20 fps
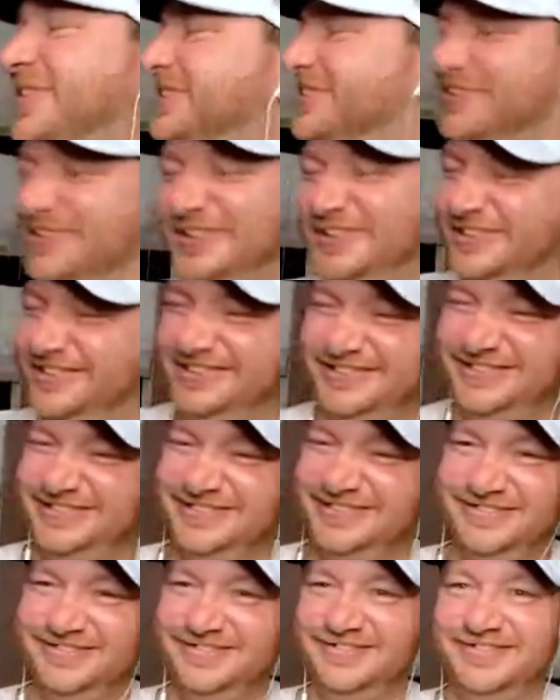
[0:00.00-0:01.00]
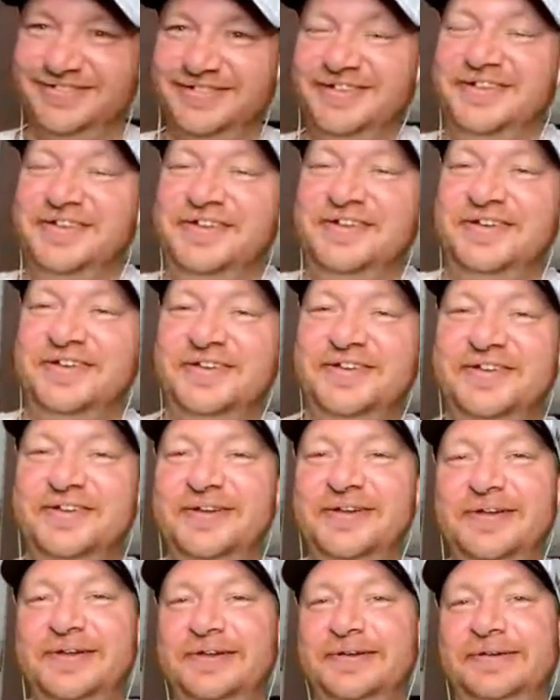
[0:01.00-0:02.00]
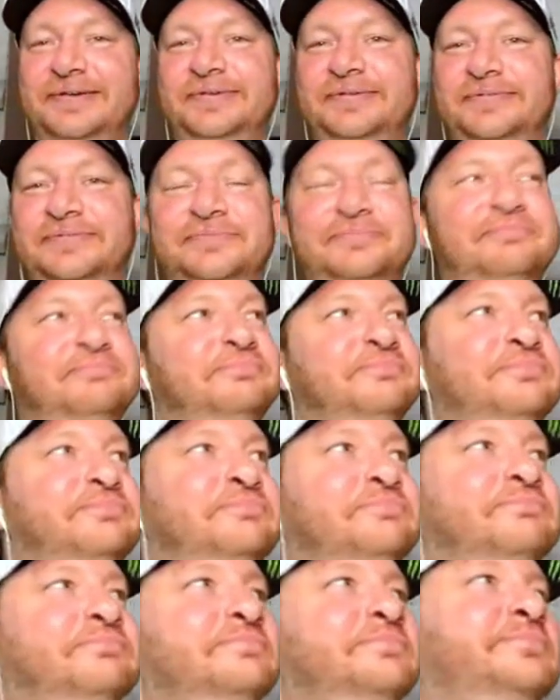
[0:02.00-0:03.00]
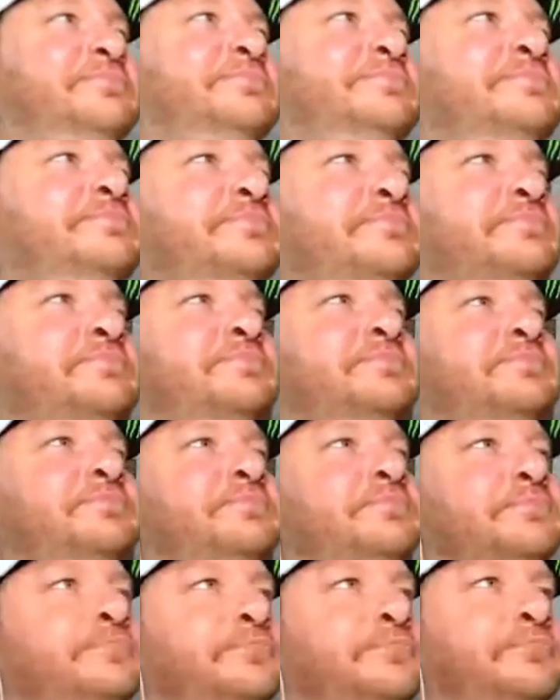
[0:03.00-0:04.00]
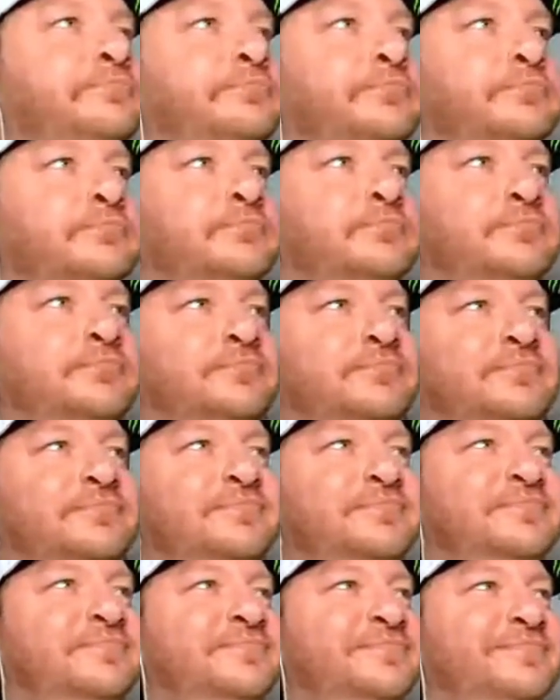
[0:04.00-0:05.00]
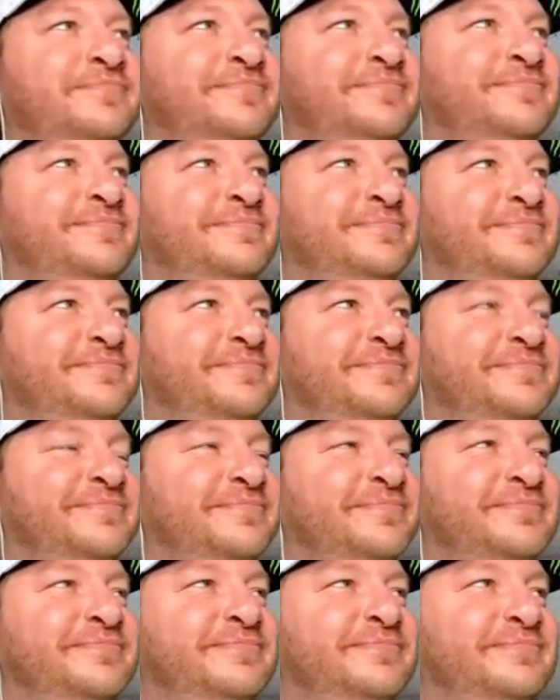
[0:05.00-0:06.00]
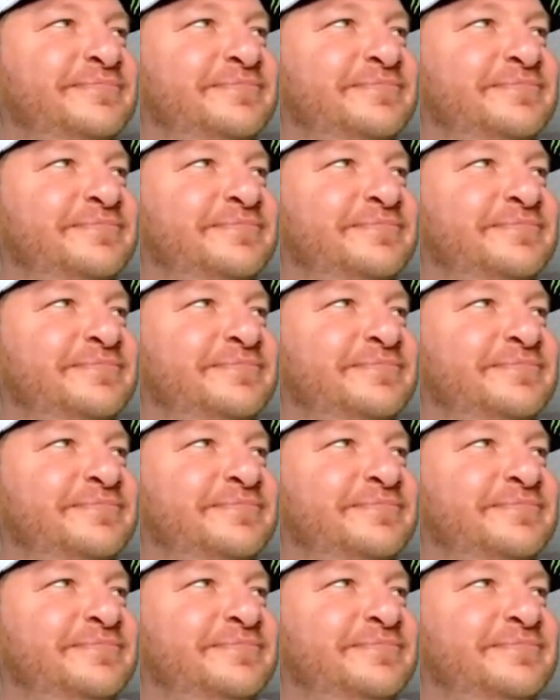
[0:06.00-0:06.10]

(not speaking)